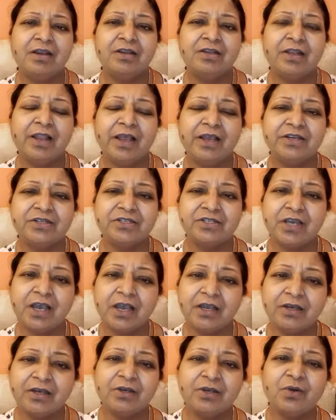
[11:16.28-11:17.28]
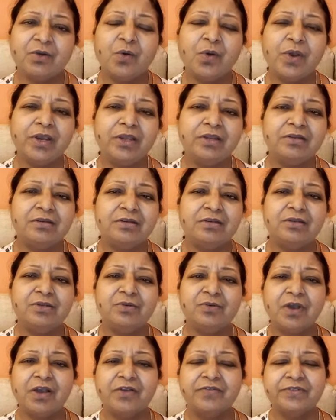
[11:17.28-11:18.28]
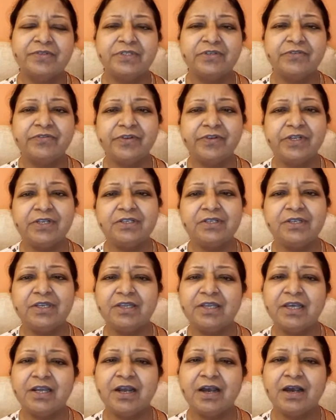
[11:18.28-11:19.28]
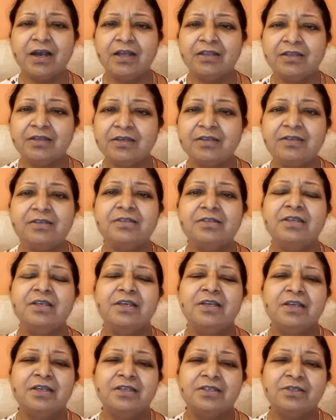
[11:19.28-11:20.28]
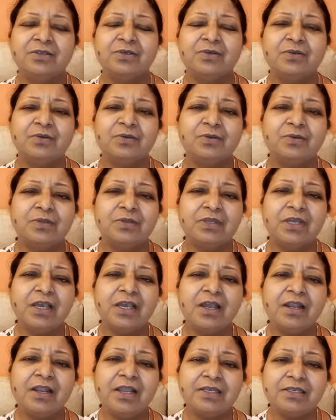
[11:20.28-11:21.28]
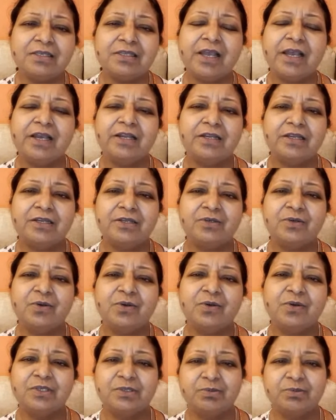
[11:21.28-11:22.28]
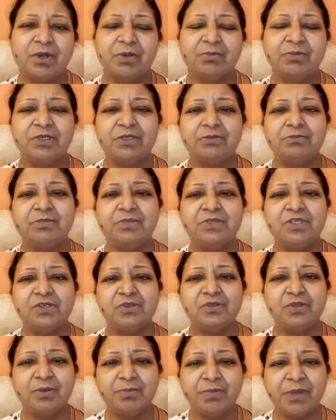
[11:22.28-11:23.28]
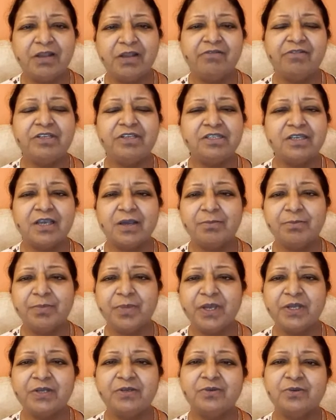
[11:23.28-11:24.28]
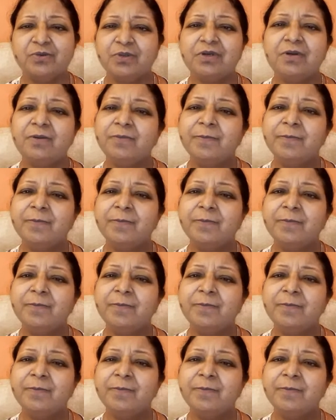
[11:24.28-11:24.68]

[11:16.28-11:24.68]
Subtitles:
like chancroid, you have syphilis, and there are others. So they are less likely to cause problem to the pelvis compared to the